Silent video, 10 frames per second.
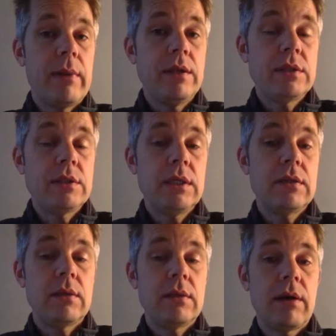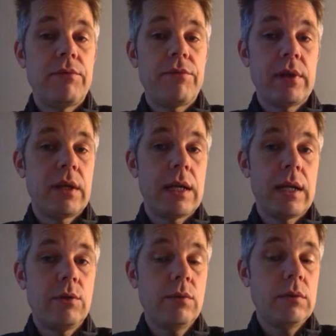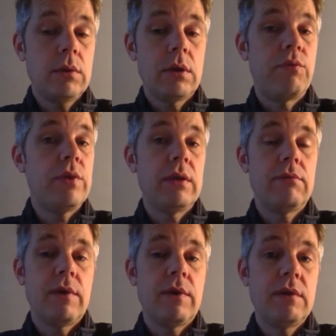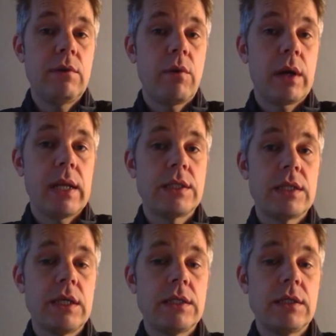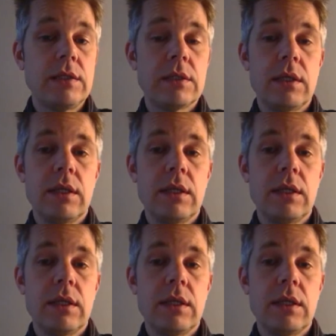mentioned it, by Frederic Laloux, Reinventing Organizations.